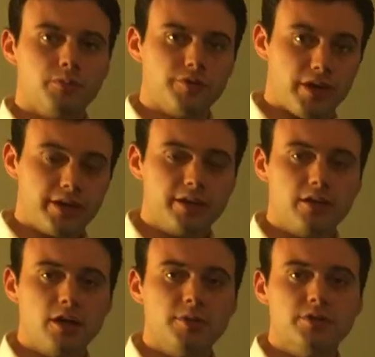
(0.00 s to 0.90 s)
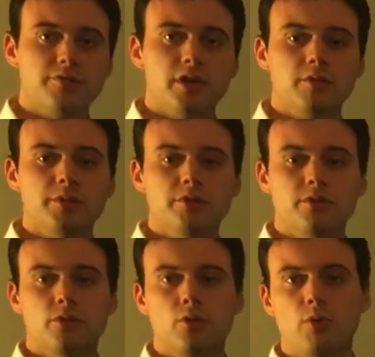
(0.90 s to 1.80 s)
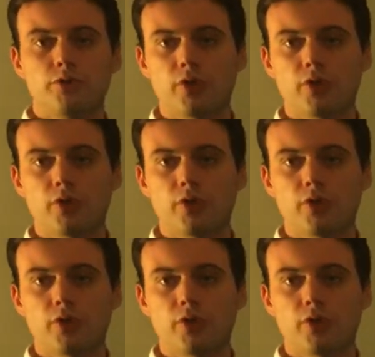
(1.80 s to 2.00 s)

provide economic development while